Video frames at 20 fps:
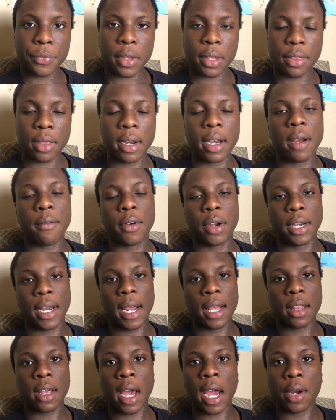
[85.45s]
Then every day
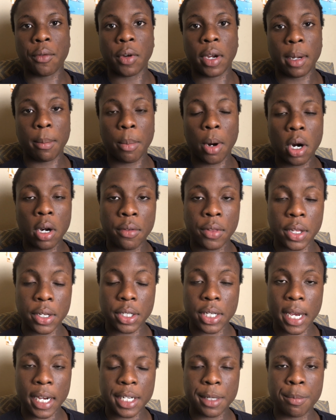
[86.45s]
that I read part of the
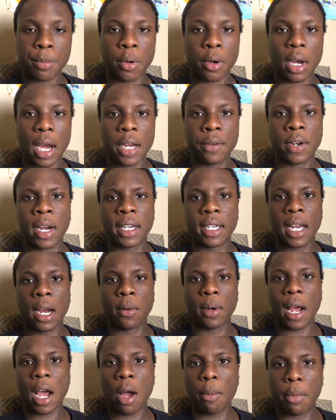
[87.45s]
textbook, I write down
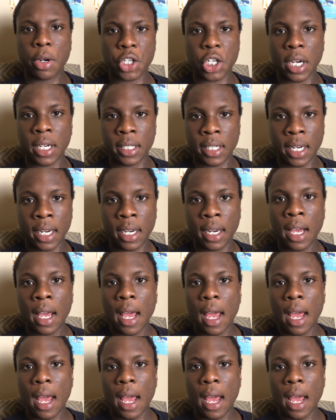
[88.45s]
how much I did,